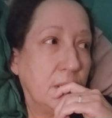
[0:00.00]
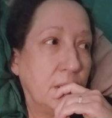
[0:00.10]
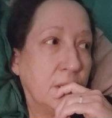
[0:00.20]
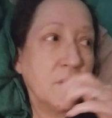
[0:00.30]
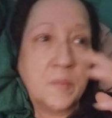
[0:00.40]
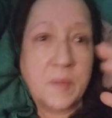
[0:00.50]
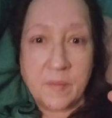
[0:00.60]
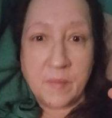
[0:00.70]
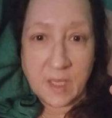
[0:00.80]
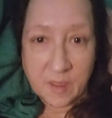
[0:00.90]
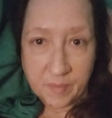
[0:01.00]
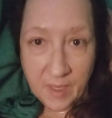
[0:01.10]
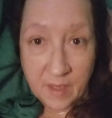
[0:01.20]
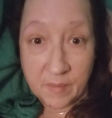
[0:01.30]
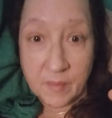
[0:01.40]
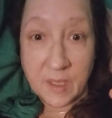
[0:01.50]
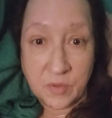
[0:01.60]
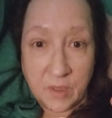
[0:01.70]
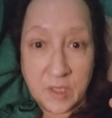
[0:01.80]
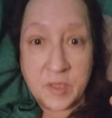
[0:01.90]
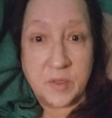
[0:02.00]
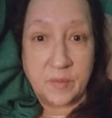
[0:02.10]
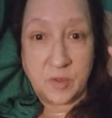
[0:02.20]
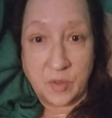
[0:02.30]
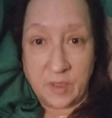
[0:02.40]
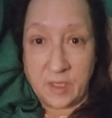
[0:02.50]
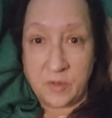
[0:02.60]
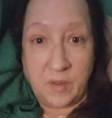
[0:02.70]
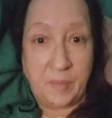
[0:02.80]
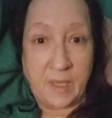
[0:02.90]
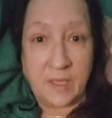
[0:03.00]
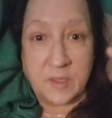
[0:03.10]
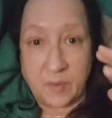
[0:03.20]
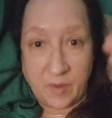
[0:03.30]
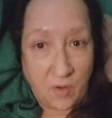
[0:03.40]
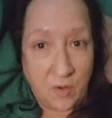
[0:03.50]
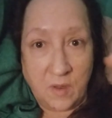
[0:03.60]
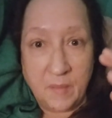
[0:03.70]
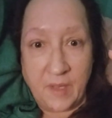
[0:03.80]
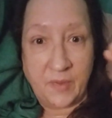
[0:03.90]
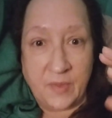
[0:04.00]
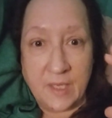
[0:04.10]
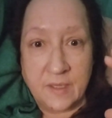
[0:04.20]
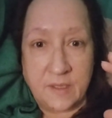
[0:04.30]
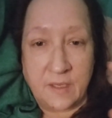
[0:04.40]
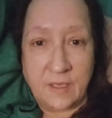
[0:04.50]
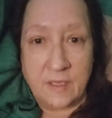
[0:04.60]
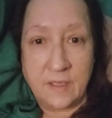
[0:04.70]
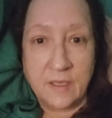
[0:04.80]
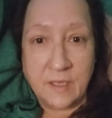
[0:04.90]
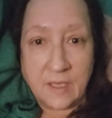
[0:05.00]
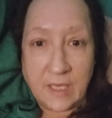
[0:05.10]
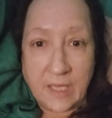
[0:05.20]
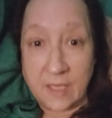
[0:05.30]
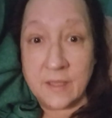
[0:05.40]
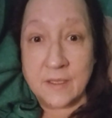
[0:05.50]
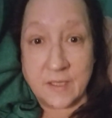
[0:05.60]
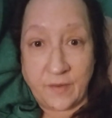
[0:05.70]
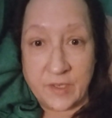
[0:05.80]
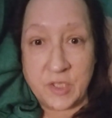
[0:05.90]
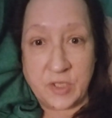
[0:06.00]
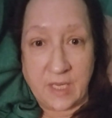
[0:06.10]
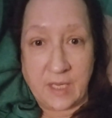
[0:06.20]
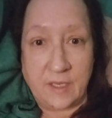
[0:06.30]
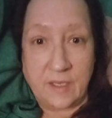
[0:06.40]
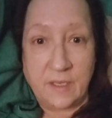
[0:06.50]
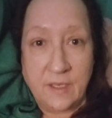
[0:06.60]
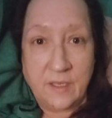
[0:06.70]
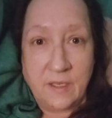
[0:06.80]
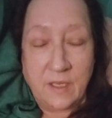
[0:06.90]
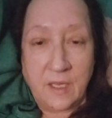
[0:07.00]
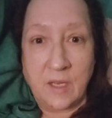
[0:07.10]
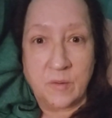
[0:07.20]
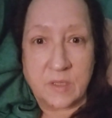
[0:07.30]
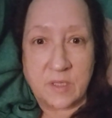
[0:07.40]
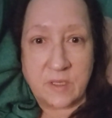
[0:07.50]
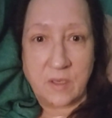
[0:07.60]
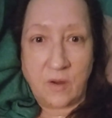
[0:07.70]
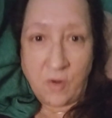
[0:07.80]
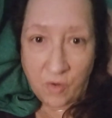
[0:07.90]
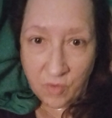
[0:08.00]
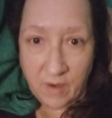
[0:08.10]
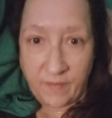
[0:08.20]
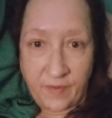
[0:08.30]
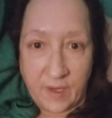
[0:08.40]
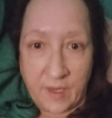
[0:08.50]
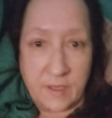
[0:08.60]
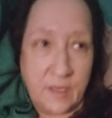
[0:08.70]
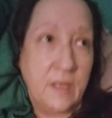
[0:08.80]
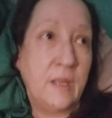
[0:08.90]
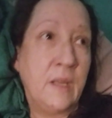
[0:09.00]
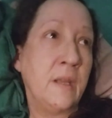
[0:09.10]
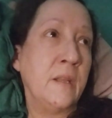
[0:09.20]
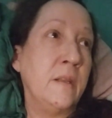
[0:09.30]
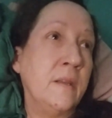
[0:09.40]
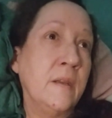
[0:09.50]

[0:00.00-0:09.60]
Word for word: thrown my makeup bag, my toilet toiletry bags with all my things in it in this fish tank and I was horrified and